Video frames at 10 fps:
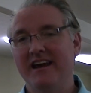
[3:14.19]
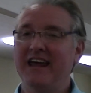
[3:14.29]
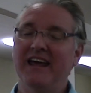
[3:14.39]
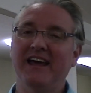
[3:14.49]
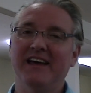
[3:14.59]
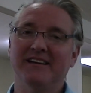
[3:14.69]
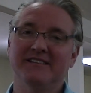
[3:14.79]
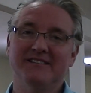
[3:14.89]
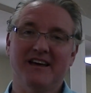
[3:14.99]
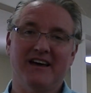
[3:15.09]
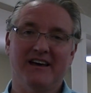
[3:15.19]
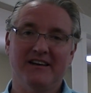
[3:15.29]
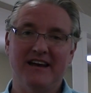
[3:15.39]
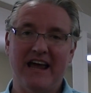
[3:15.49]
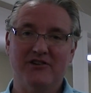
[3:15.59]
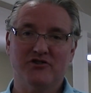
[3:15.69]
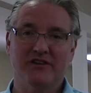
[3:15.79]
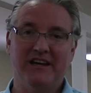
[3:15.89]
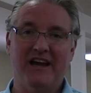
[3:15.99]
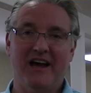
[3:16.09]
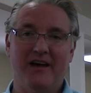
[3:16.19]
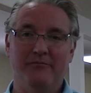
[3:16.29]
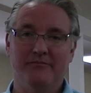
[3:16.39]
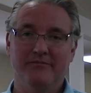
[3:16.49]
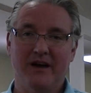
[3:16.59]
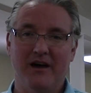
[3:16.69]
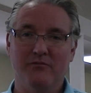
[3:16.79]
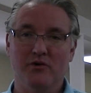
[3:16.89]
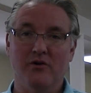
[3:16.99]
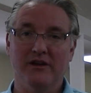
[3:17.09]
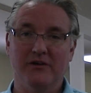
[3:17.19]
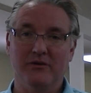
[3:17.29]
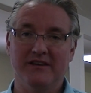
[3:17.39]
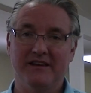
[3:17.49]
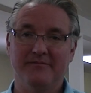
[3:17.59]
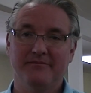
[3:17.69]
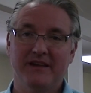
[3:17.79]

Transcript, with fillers: And naturally, I'm rolling with it.